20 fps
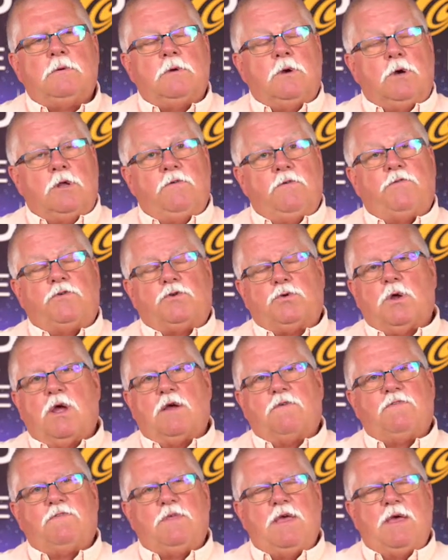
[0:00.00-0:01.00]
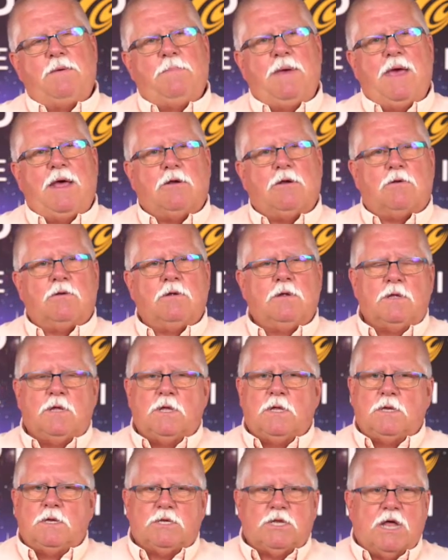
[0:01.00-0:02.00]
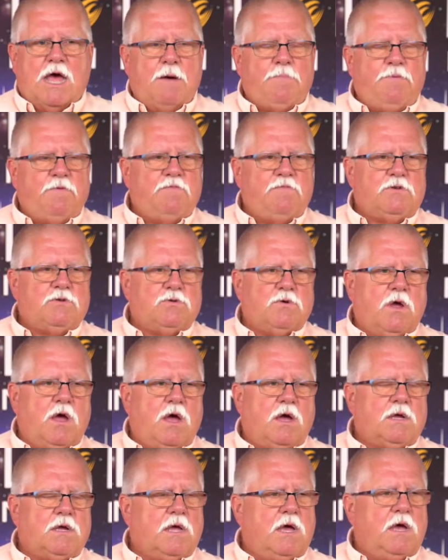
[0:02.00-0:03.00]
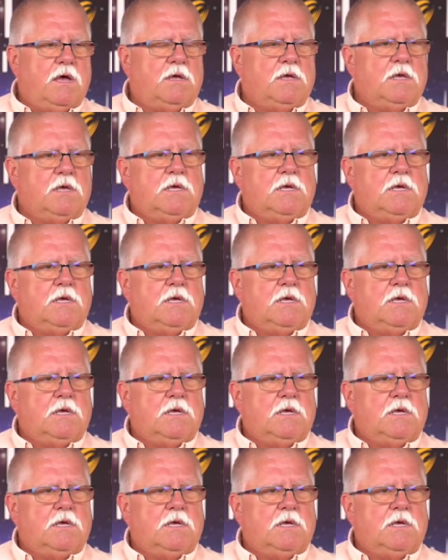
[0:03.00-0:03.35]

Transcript: hood of a truck for that matter, top of a truck, uh,